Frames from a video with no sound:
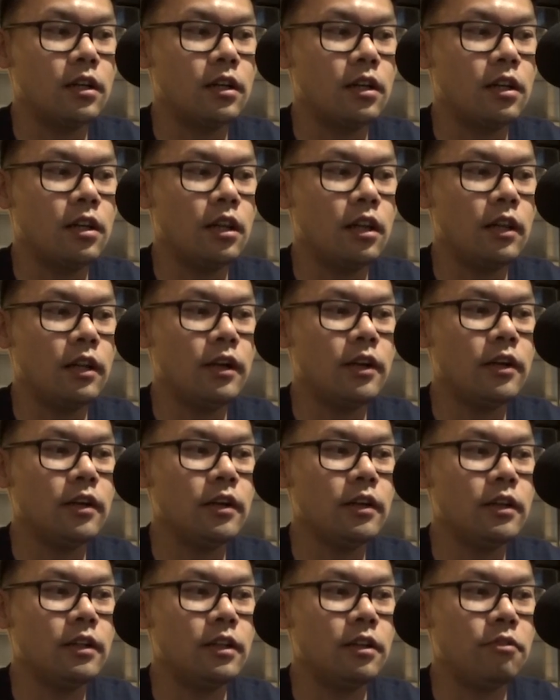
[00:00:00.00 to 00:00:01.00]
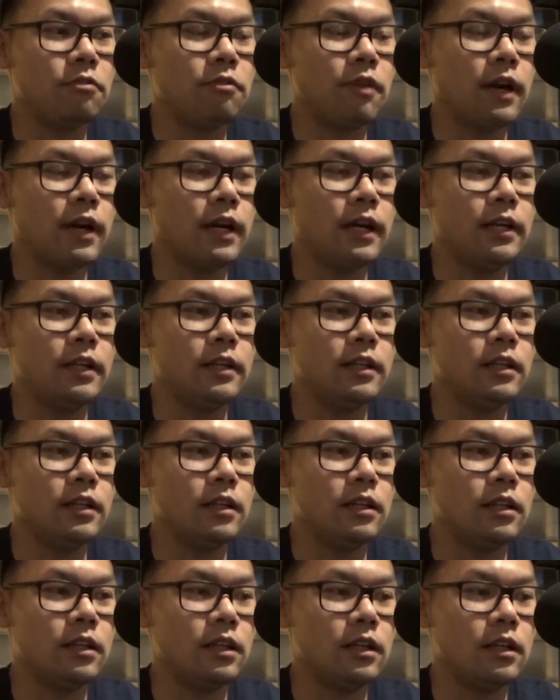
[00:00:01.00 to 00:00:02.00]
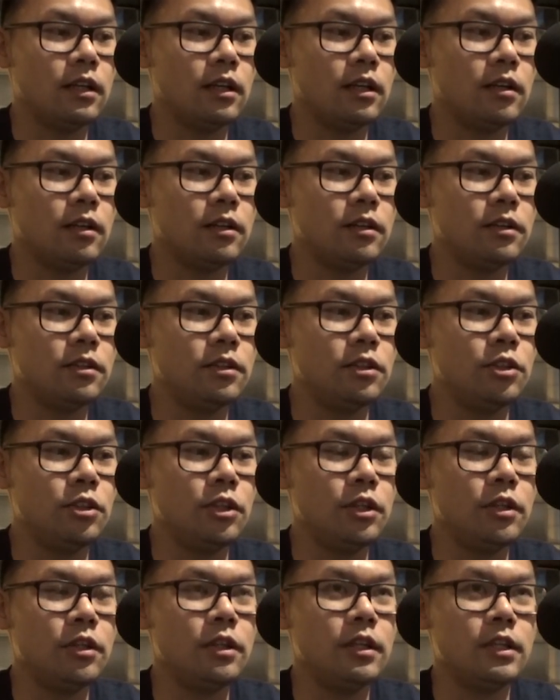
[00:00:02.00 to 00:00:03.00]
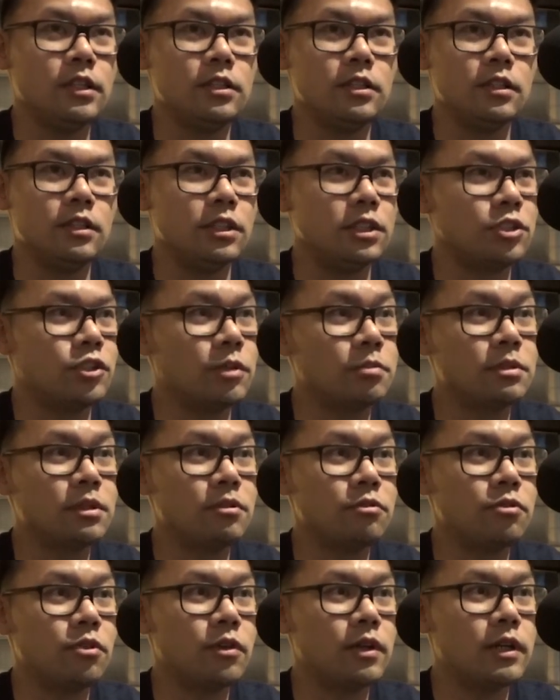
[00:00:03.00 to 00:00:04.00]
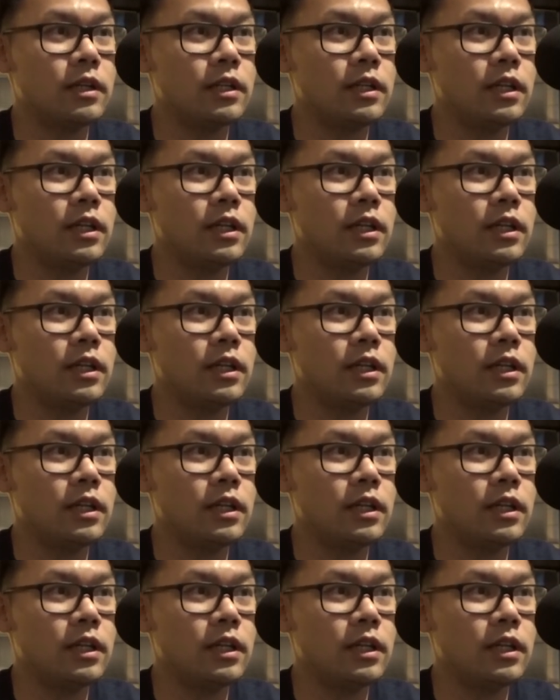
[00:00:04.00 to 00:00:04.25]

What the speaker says: clear defined duty and description for it.